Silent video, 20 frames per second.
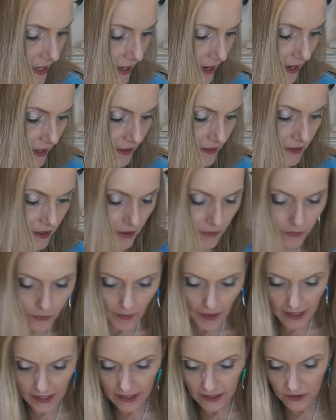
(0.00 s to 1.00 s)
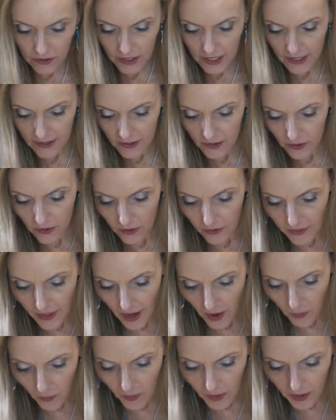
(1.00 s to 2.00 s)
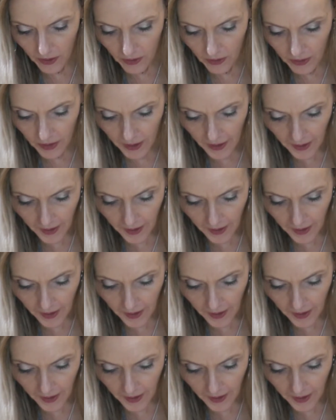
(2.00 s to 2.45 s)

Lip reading: kind of writing utensil that will